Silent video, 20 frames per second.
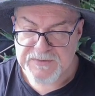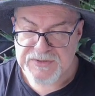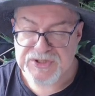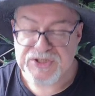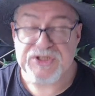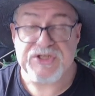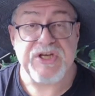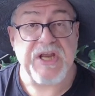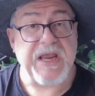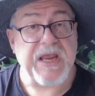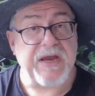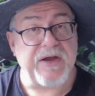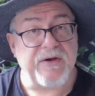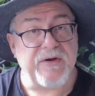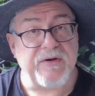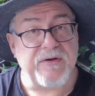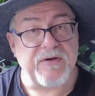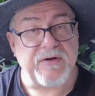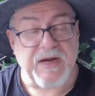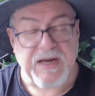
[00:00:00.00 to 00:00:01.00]

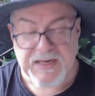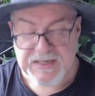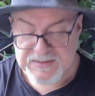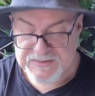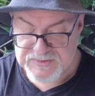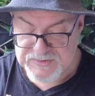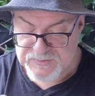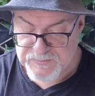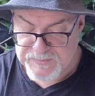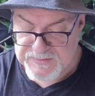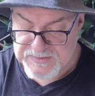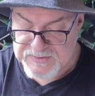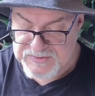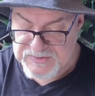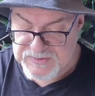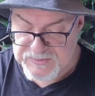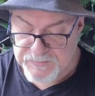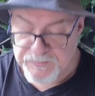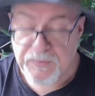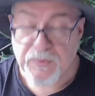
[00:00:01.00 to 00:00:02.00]
share and to be
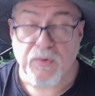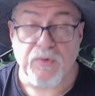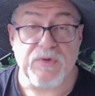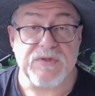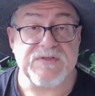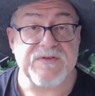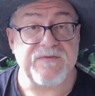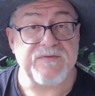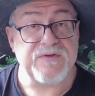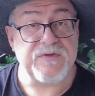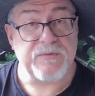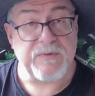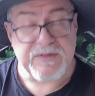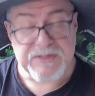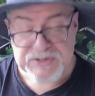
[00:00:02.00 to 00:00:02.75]
supportive to